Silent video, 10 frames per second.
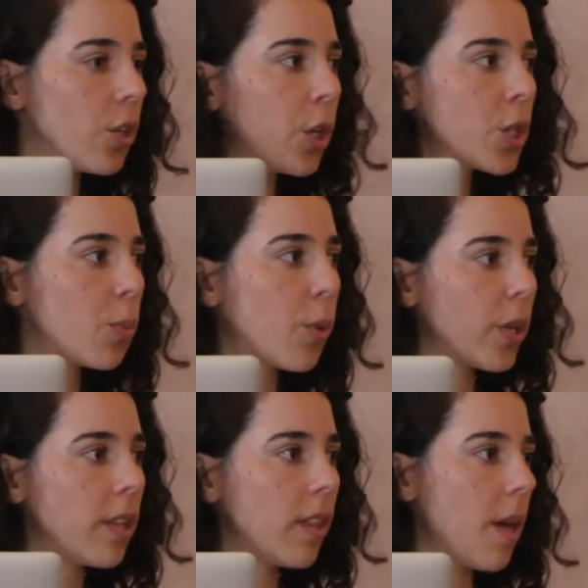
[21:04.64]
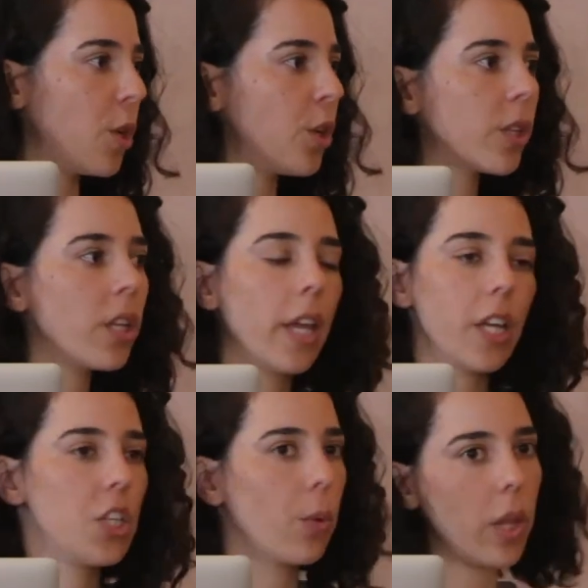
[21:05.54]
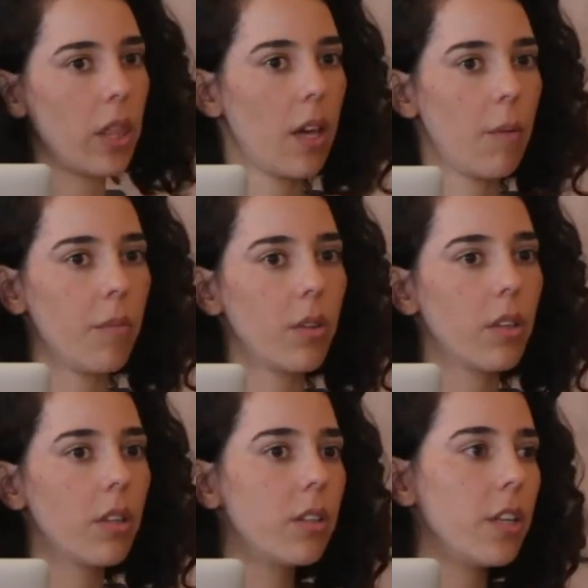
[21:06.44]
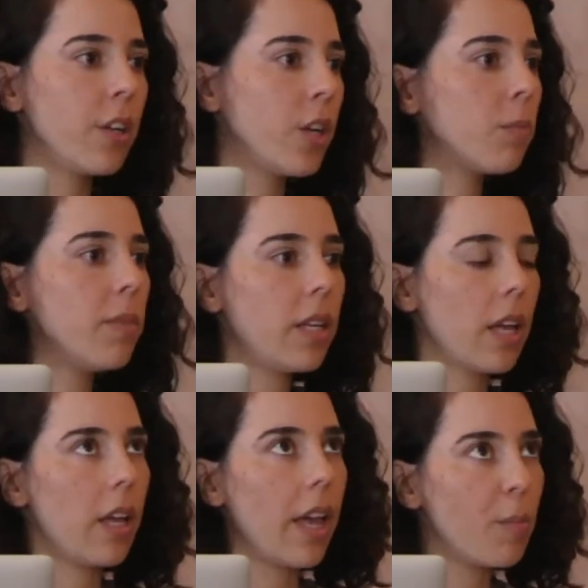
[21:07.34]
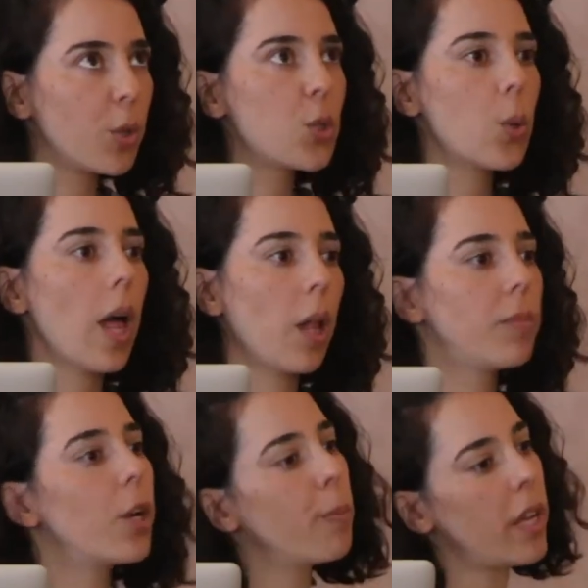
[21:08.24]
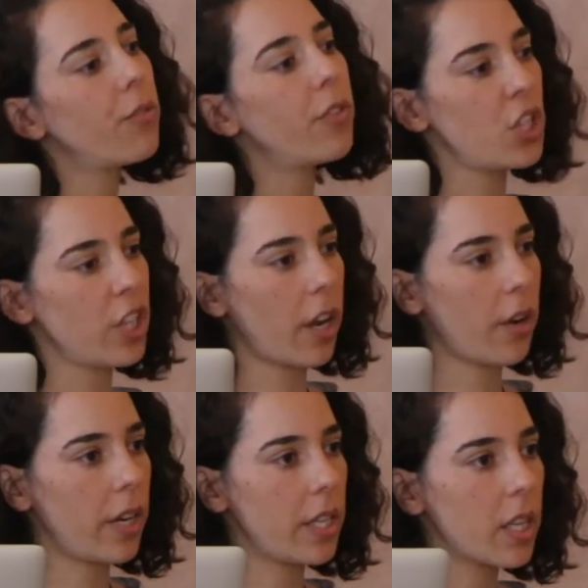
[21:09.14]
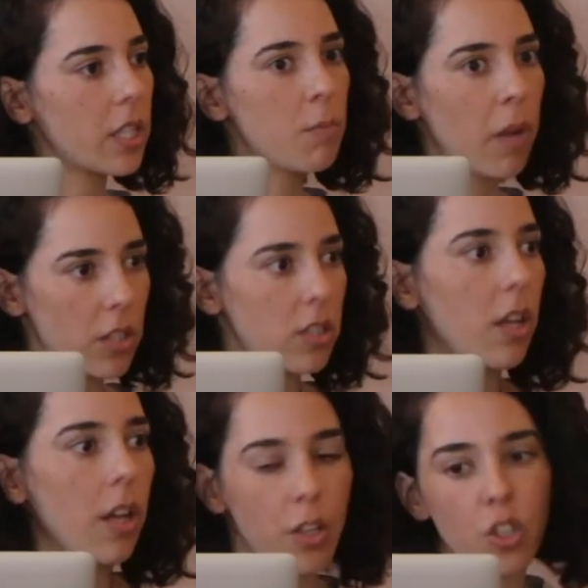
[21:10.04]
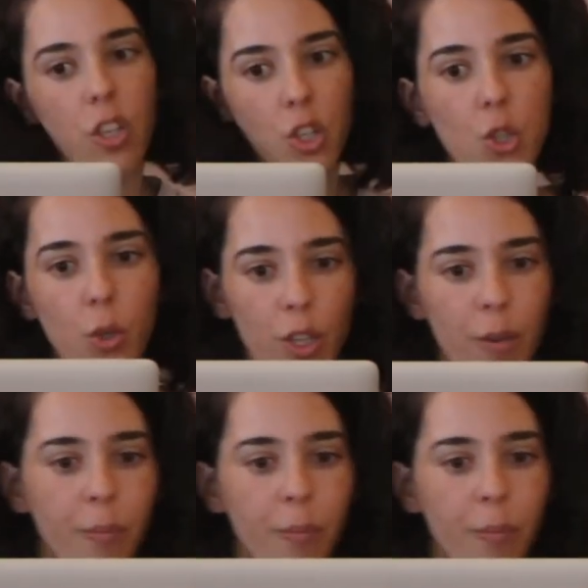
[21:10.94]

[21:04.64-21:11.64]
not supporting them, you're not engaging with them, they're not being able to help their beneficiaries as much as they should.